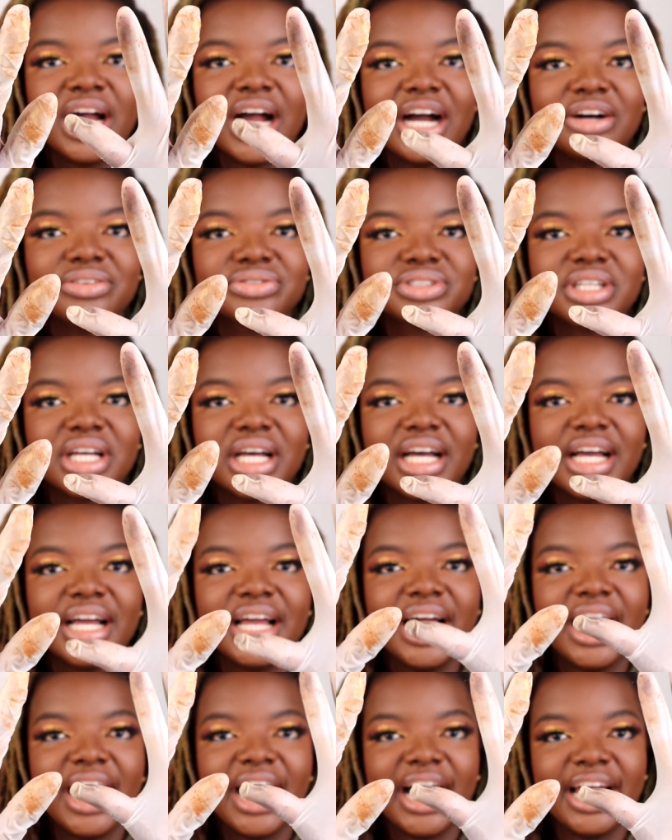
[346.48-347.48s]
after
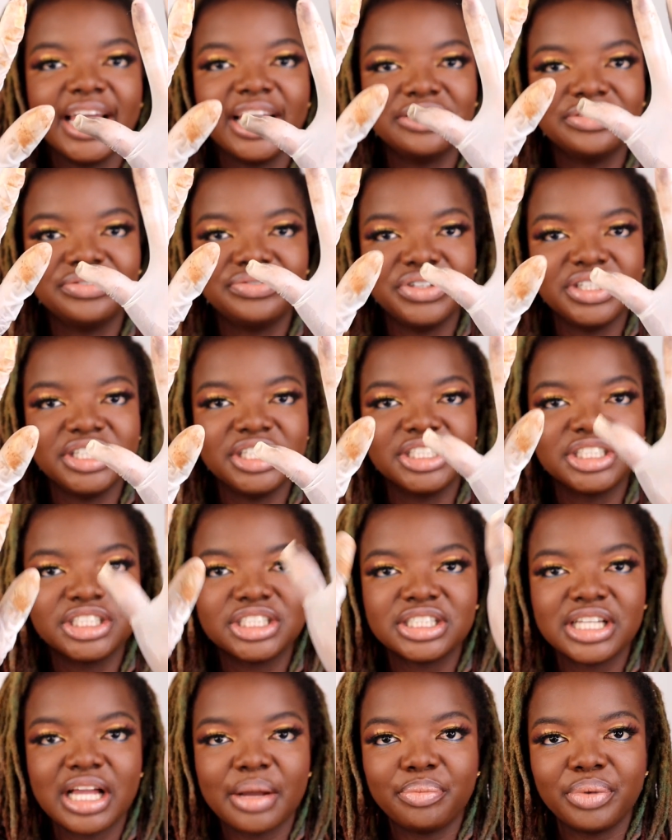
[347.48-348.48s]
I have finished
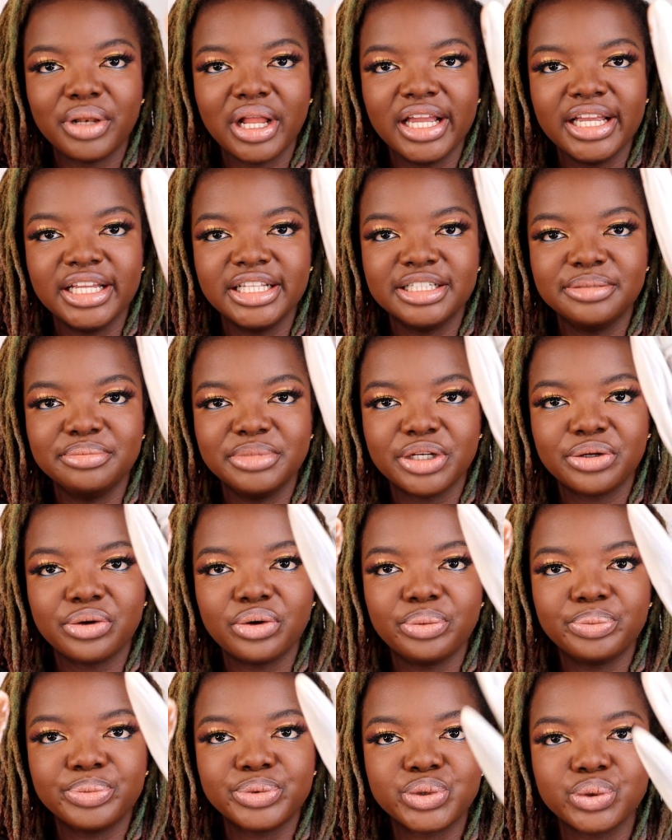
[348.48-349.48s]
applying the
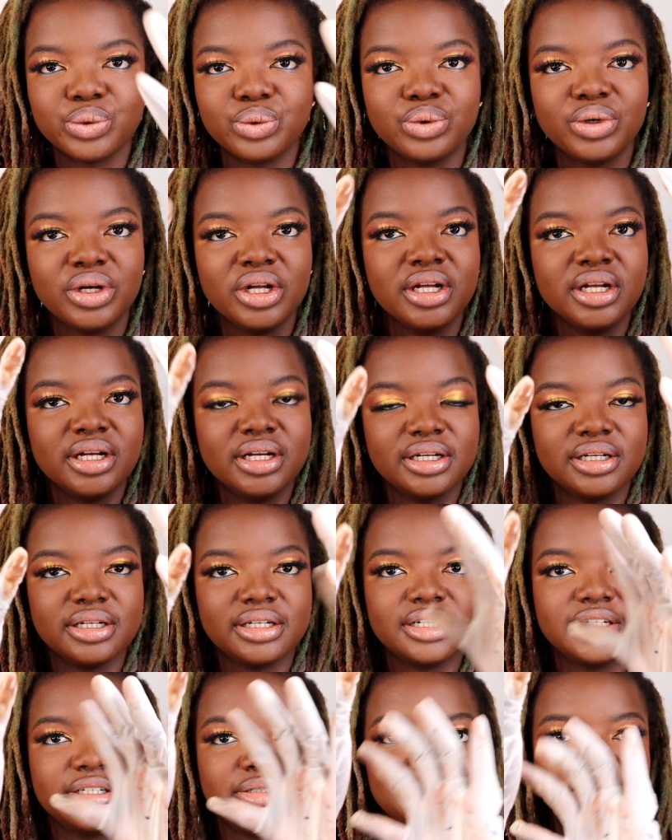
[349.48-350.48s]
makeup. So
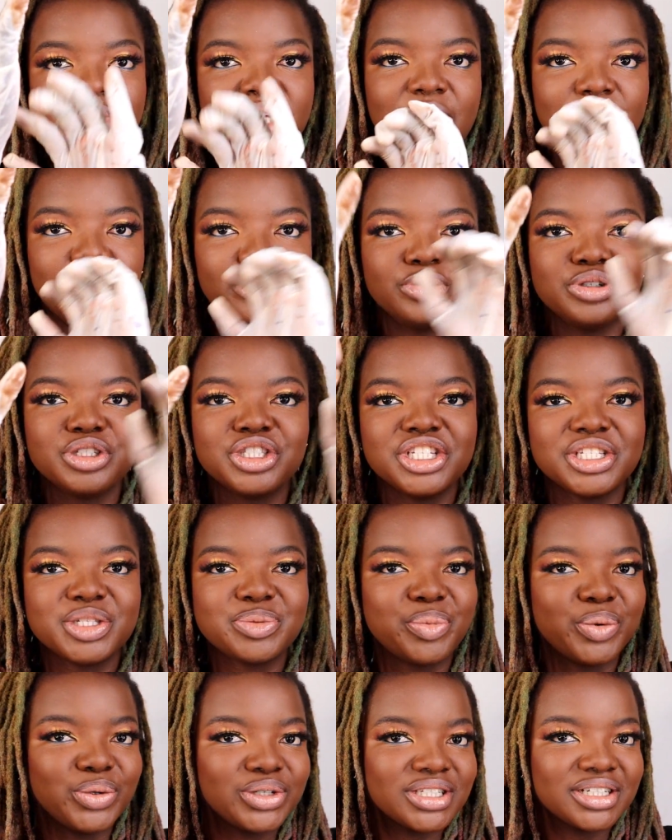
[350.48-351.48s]
I'm going to
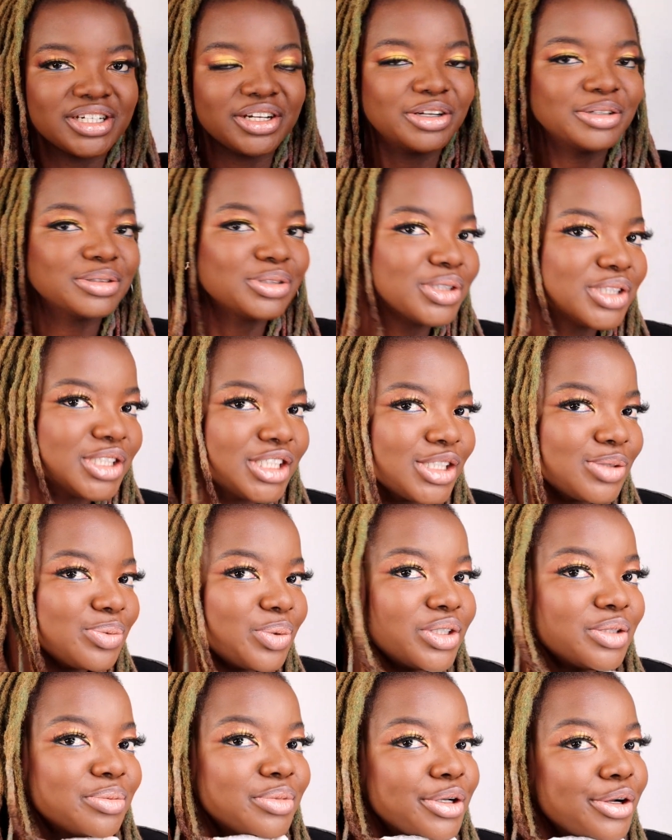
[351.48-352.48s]
dispose it now. So this is
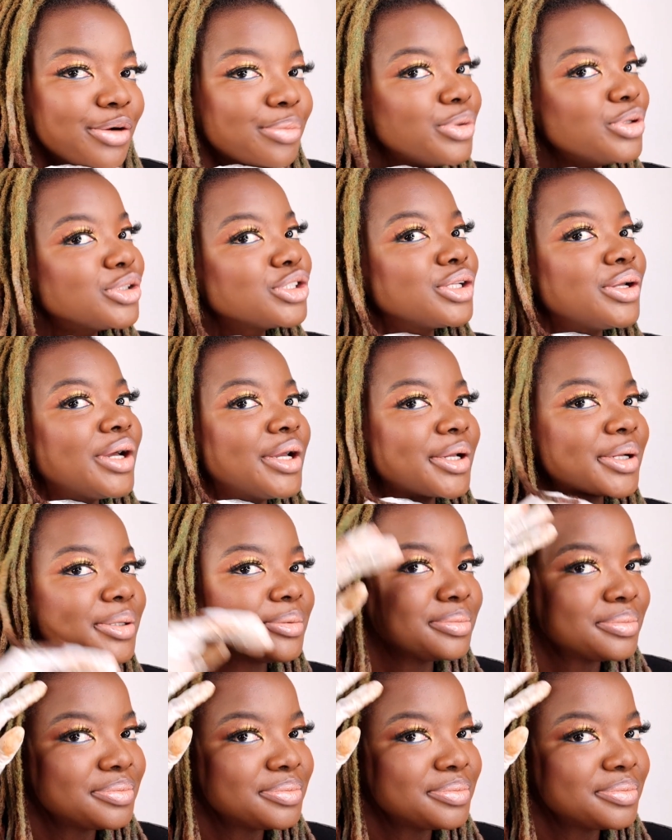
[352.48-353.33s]
what the makeup looks like